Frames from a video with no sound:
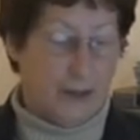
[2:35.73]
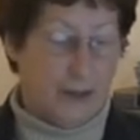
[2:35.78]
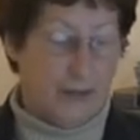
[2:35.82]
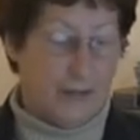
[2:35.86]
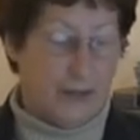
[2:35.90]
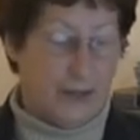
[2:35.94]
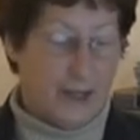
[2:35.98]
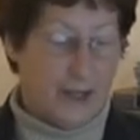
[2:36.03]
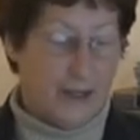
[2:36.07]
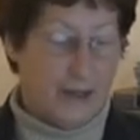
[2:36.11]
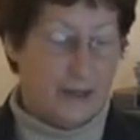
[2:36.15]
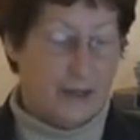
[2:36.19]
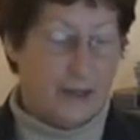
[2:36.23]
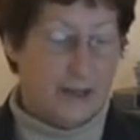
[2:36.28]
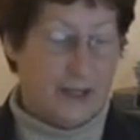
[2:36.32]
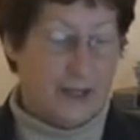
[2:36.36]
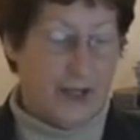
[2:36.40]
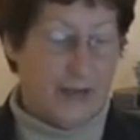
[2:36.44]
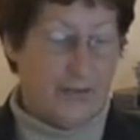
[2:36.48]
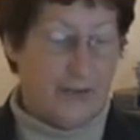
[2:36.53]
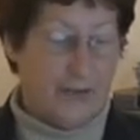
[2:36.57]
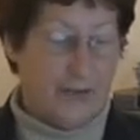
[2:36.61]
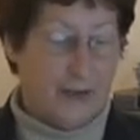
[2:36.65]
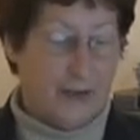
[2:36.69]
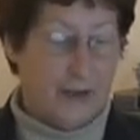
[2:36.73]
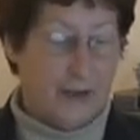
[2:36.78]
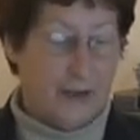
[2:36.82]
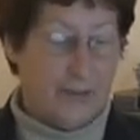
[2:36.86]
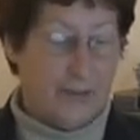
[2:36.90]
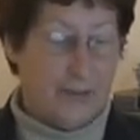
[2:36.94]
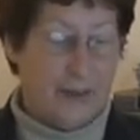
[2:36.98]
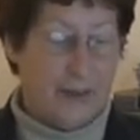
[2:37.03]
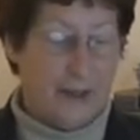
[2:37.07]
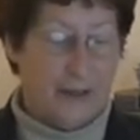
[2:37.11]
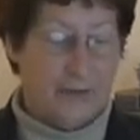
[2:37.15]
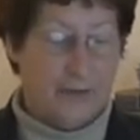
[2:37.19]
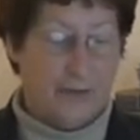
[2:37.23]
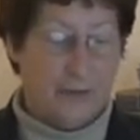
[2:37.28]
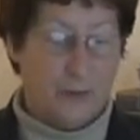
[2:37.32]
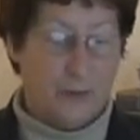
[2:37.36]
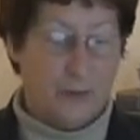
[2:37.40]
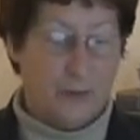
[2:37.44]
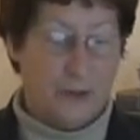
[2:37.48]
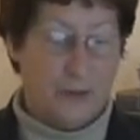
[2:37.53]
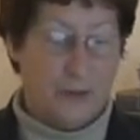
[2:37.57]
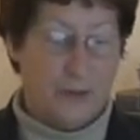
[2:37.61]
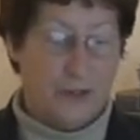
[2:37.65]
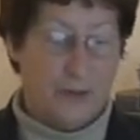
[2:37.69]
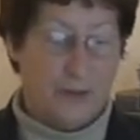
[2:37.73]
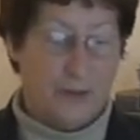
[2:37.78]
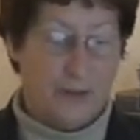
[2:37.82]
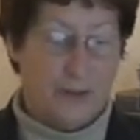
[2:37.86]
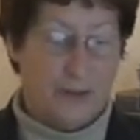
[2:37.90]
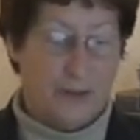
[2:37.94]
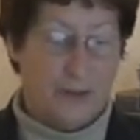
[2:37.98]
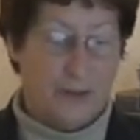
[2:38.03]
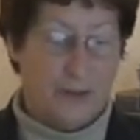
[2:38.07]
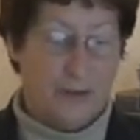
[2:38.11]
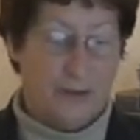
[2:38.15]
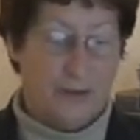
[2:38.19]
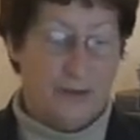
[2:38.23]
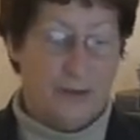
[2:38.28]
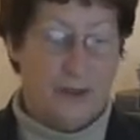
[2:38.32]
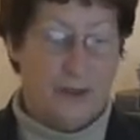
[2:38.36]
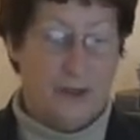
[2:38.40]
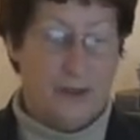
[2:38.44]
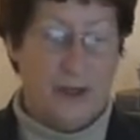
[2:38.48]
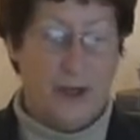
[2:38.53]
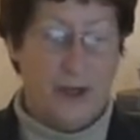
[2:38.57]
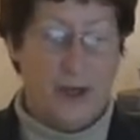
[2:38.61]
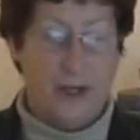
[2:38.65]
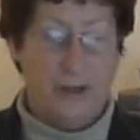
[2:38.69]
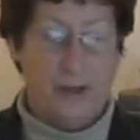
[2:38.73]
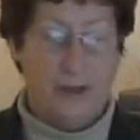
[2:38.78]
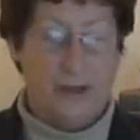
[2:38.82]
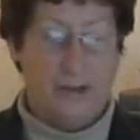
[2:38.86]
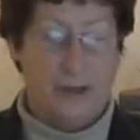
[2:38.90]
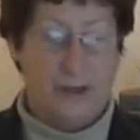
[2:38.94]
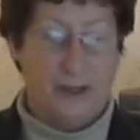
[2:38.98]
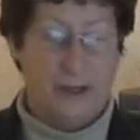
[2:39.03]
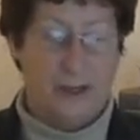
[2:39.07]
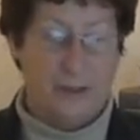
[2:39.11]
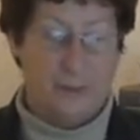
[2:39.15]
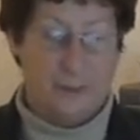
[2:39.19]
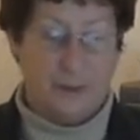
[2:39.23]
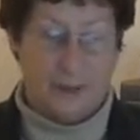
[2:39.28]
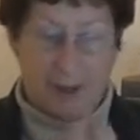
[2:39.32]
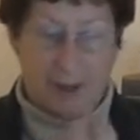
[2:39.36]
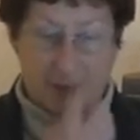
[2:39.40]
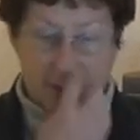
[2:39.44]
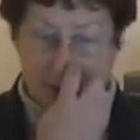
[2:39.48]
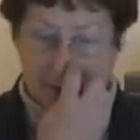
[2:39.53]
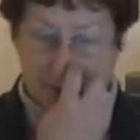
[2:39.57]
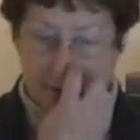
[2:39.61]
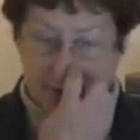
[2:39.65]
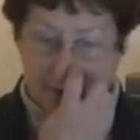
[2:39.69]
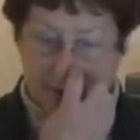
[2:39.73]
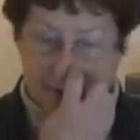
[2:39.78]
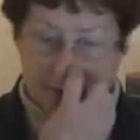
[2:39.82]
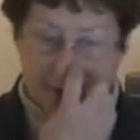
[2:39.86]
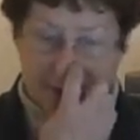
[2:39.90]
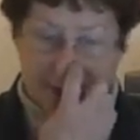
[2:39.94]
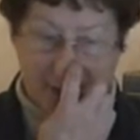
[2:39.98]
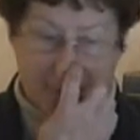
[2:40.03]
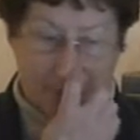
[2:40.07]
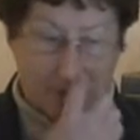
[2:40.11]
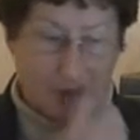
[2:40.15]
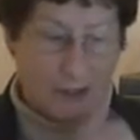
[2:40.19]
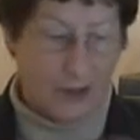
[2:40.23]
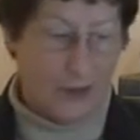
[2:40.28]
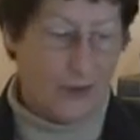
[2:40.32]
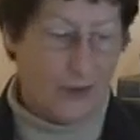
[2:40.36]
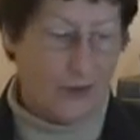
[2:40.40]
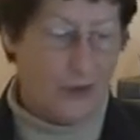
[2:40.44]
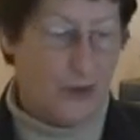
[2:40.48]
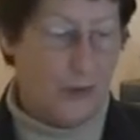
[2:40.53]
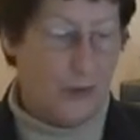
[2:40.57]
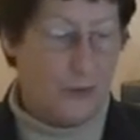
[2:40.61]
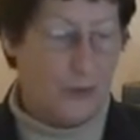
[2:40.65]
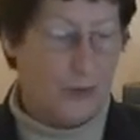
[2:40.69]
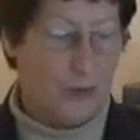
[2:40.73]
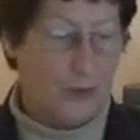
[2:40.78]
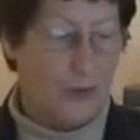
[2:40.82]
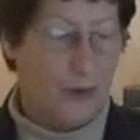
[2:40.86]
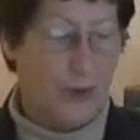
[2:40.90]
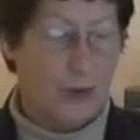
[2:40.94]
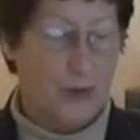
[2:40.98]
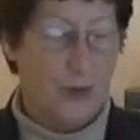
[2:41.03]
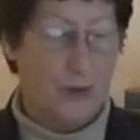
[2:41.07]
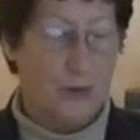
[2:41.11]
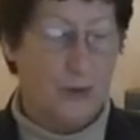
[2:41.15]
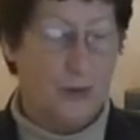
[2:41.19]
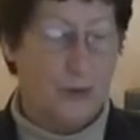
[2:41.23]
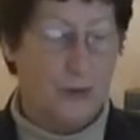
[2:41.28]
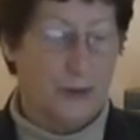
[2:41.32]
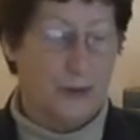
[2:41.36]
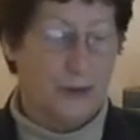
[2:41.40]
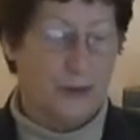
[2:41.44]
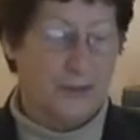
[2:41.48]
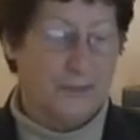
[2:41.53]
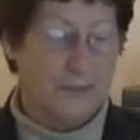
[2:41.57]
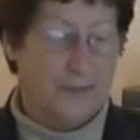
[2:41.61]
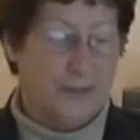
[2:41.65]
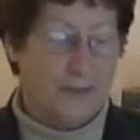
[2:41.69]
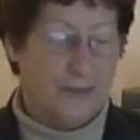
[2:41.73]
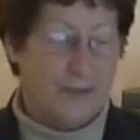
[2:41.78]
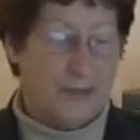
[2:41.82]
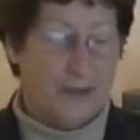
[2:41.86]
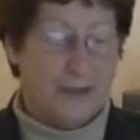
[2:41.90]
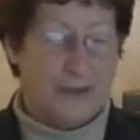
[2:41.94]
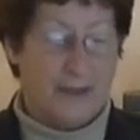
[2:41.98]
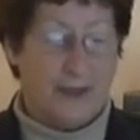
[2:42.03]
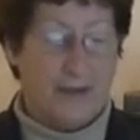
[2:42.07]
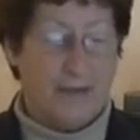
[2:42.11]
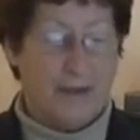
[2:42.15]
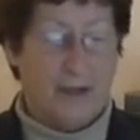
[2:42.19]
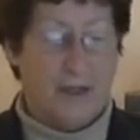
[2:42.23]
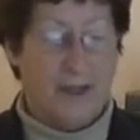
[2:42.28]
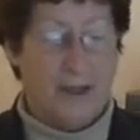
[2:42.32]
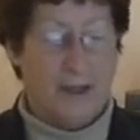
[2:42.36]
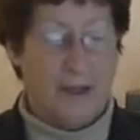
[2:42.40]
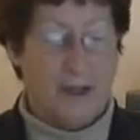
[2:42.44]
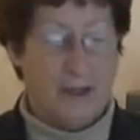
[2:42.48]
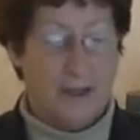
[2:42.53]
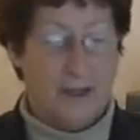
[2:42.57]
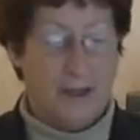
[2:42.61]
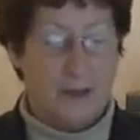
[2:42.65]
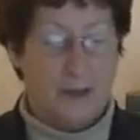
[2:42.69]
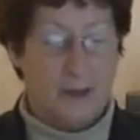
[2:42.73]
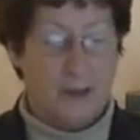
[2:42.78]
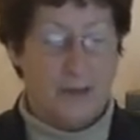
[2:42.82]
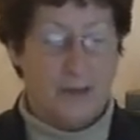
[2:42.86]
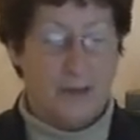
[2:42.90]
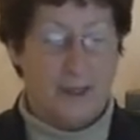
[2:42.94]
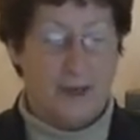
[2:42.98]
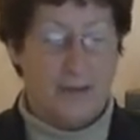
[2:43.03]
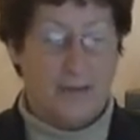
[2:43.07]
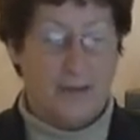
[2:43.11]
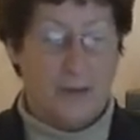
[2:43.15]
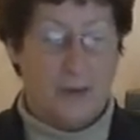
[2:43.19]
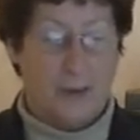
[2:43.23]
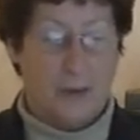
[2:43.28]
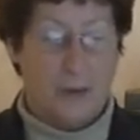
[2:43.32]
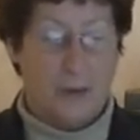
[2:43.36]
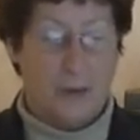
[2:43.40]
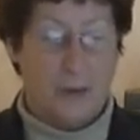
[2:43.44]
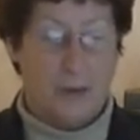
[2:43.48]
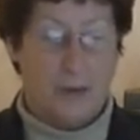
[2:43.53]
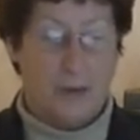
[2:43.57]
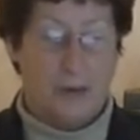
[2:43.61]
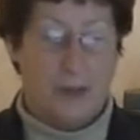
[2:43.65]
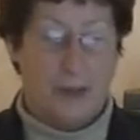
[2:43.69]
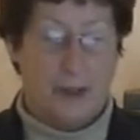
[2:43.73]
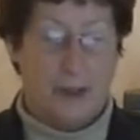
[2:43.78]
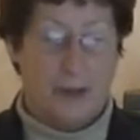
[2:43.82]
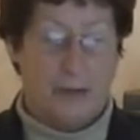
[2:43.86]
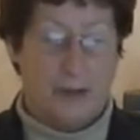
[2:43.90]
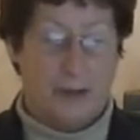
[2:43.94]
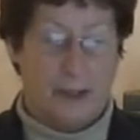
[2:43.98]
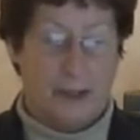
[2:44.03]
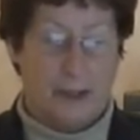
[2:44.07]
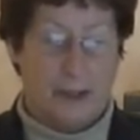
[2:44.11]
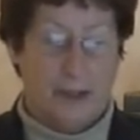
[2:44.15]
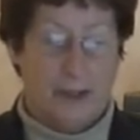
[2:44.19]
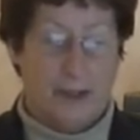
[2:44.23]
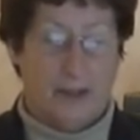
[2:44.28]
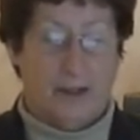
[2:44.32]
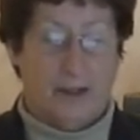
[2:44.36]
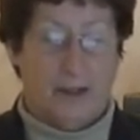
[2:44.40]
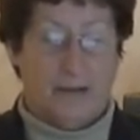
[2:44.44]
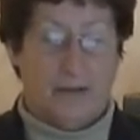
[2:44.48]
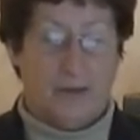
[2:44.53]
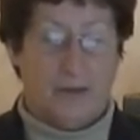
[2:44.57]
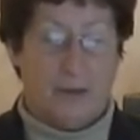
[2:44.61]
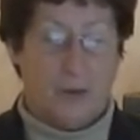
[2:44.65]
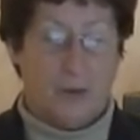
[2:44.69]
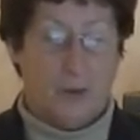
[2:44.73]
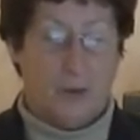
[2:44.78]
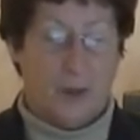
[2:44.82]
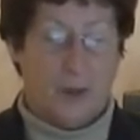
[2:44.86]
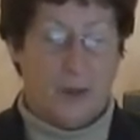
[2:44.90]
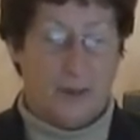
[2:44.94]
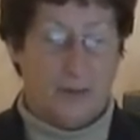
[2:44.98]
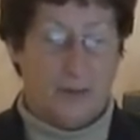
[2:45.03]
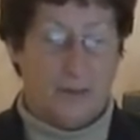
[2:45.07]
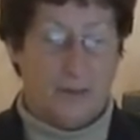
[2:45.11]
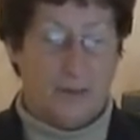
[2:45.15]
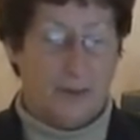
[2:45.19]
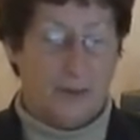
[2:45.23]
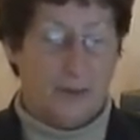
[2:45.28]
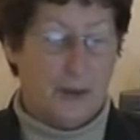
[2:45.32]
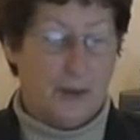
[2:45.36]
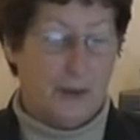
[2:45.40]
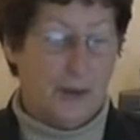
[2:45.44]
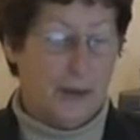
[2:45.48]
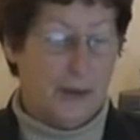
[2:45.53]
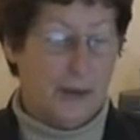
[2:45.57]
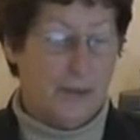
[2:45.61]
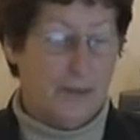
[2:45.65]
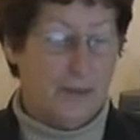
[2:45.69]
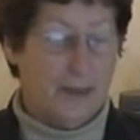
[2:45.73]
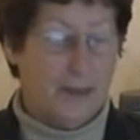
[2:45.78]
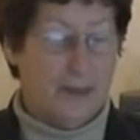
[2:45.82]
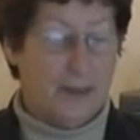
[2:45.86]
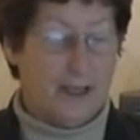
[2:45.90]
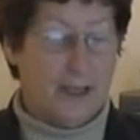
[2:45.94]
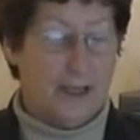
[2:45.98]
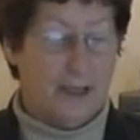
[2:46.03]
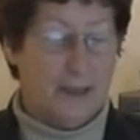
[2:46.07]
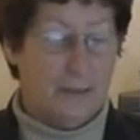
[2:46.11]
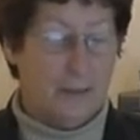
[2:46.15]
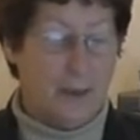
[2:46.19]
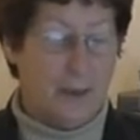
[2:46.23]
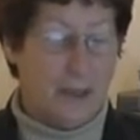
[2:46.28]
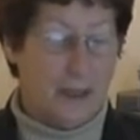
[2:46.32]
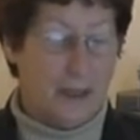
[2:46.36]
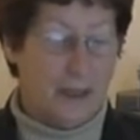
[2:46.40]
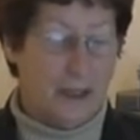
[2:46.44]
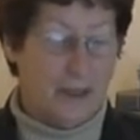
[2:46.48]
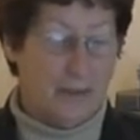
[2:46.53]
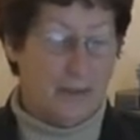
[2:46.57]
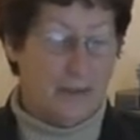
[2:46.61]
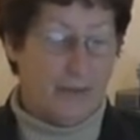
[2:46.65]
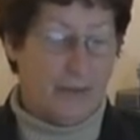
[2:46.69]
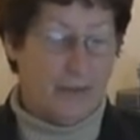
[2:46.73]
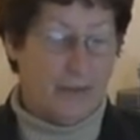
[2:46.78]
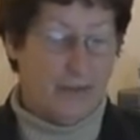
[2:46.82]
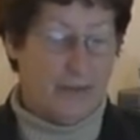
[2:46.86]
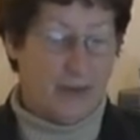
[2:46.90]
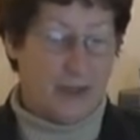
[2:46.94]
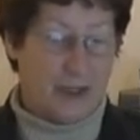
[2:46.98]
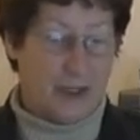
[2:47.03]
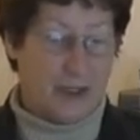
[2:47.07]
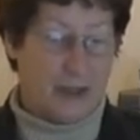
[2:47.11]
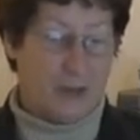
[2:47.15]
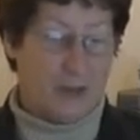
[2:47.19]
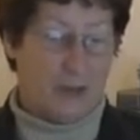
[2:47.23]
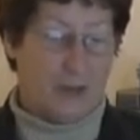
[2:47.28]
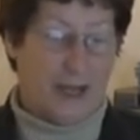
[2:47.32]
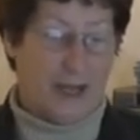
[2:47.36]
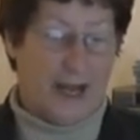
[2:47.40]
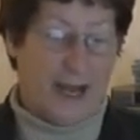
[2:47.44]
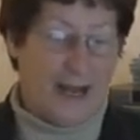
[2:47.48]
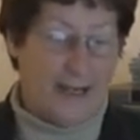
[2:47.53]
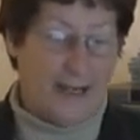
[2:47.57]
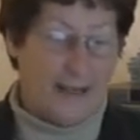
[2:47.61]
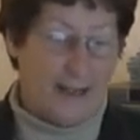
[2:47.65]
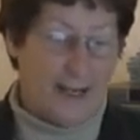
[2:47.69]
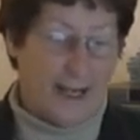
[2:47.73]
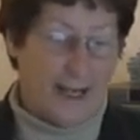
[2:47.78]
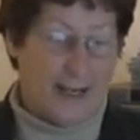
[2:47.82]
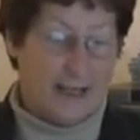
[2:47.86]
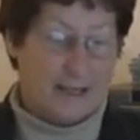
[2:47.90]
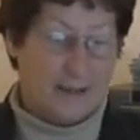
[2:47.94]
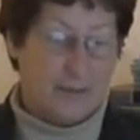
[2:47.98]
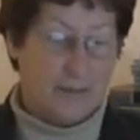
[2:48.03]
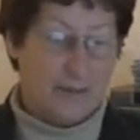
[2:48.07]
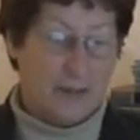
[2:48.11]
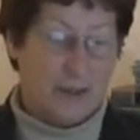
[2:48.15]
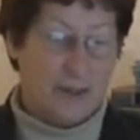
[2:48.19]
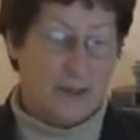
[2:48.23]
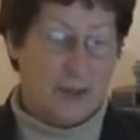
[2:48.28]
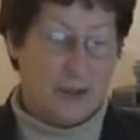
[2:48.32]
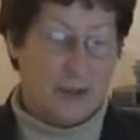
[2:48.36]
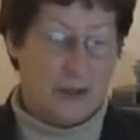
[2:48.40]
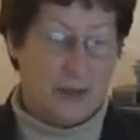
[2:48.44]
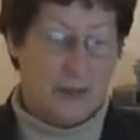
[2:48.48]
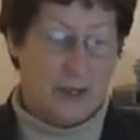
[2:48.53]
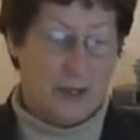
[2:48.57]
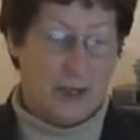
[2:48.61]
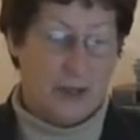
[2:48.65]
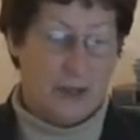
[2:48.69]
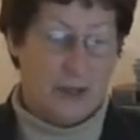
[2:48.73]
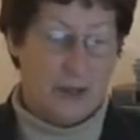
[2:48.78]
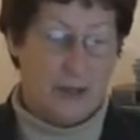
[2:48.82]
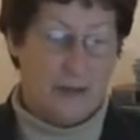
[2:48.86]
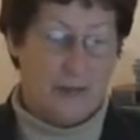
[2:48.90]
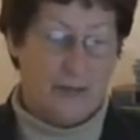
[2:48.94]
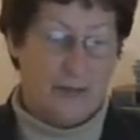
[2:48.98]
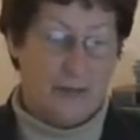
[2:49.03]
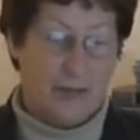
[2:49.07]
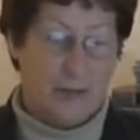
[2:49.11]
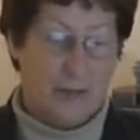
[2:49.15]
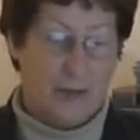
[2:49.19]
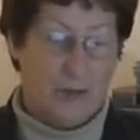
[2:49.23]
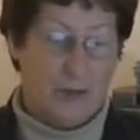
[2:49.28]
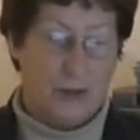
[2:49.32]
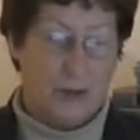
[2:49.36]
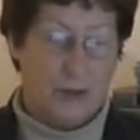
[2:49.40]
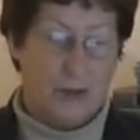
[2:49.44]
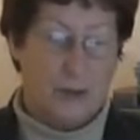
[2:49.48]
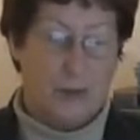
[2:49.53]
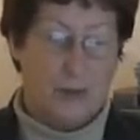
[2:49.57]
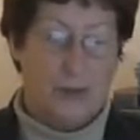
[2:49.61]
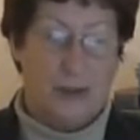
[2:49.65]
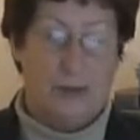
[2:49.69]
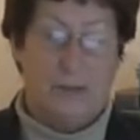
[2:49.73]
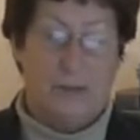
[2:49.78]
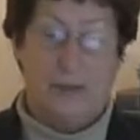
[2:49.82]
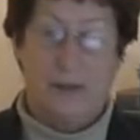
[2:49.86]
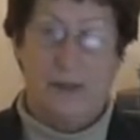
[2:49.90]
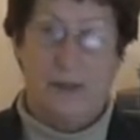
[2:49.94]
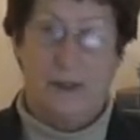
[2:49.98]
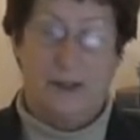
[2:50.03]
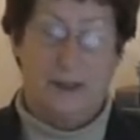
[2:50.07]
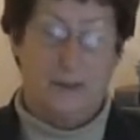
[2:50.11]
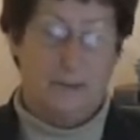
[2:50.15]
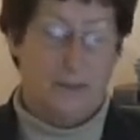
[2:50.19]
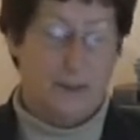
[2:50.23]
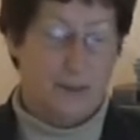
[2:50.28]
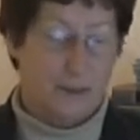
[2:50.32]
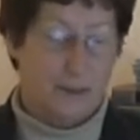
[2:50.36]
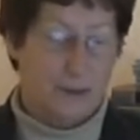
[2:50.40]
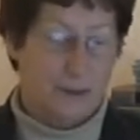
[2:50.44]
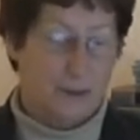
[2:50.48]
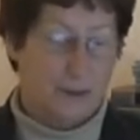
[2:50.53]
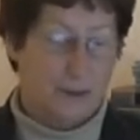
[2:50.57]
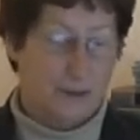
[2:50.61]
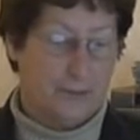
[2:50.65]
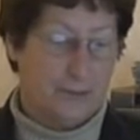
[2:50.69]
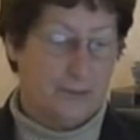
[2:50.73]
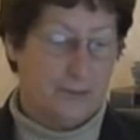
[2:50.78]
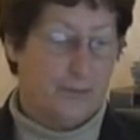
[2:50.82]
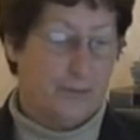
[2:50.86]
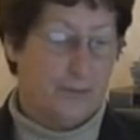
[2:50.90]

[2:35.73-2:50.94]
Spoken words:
If they discover a part of your deception, deny their explanations and keep going on with what you're doing. They're unlikely to uncover all your trickery for quite some time, and the momentum of events will act as misdirection from what's already been exposed.